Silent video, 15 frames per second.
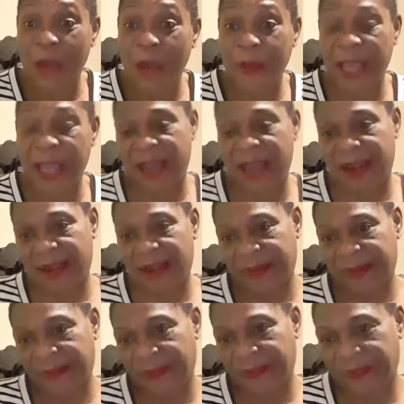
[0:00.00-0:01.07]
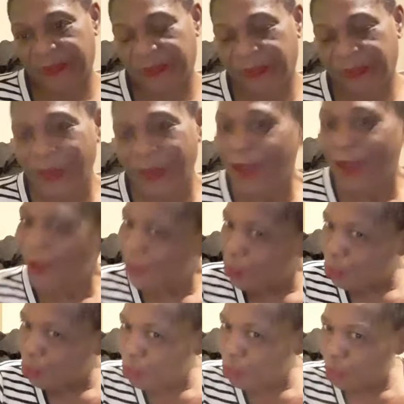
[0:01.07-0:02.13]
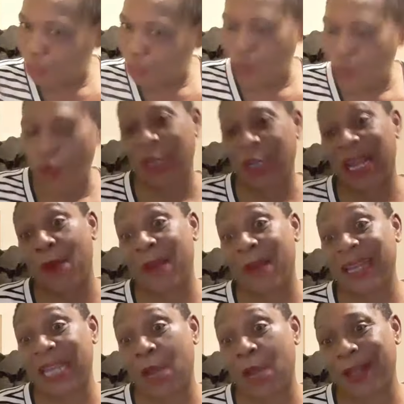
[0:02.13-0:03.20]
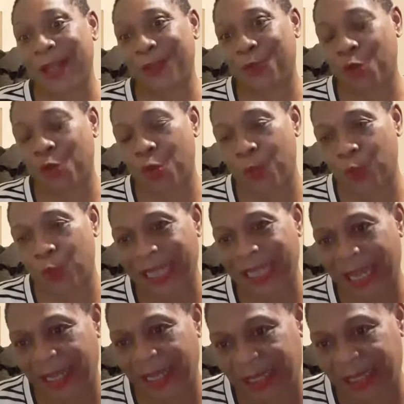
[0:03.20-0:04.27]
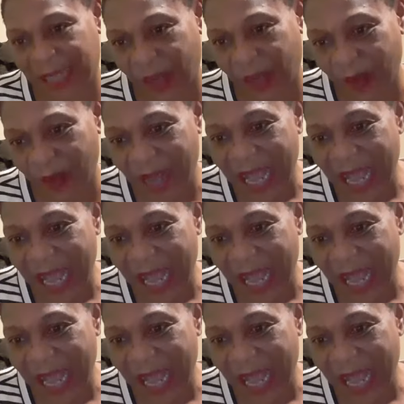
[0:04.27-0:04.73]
we Anna. Not to all that one day I want to talk about right now.